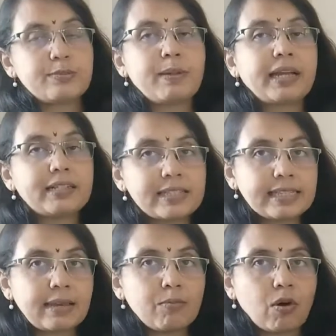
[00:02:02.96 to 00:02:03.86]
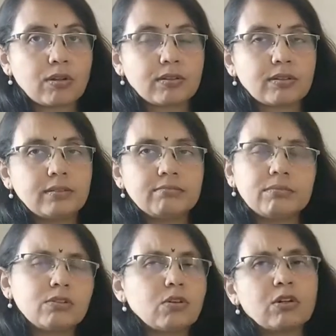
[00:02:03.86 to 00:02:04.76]
by the same author,
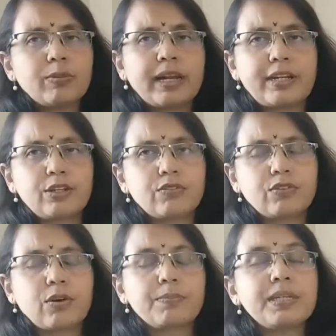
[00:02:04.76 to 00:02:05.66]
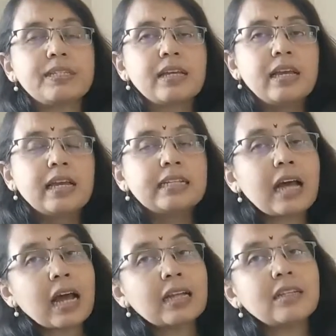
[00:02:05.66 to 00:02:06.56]
on a variety of topics.
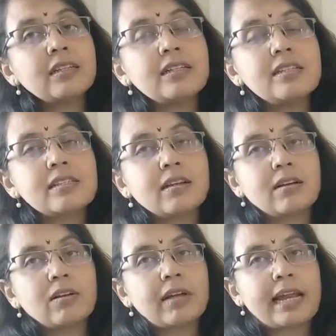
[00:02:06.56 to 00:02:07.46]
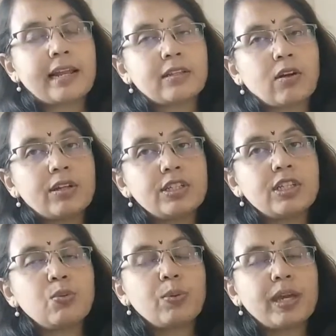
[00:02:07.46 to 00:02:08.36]
The other is an
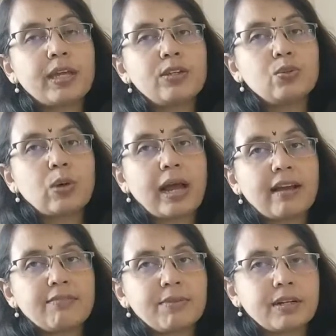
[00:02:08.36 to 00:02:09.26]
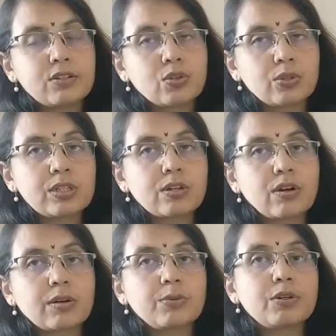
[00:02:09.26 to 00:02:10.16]
anthology where you have stories
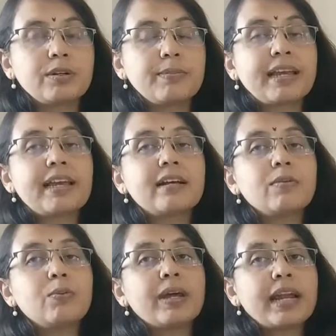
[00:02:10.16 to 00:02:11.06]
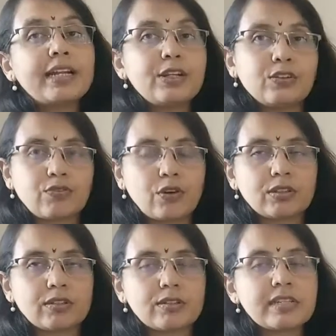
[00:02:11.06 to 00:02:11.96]
contributed by variety of
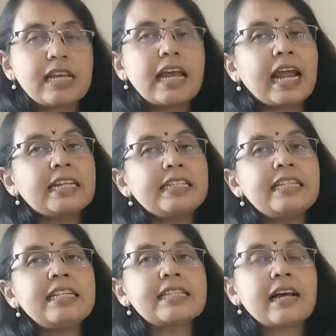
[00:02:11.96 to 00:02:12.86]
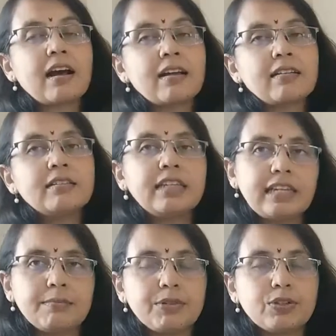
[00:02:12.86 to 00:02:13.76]
authors, and these are
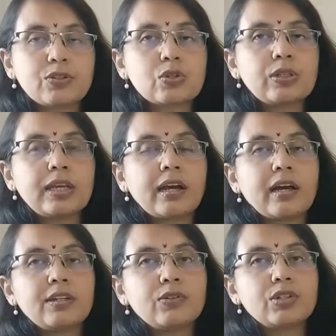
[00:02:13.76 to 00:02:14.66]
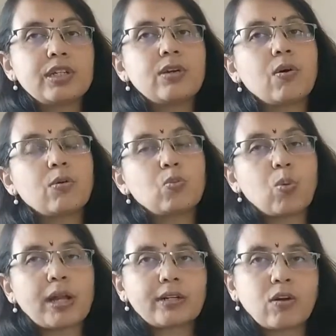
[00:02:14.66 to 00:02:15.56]
themed, so they are usually on
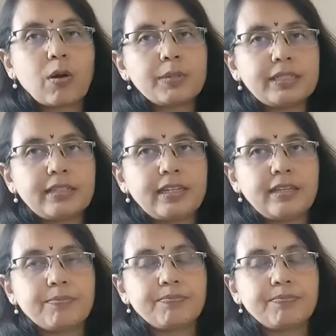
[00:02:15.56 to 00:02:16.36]
one common theme.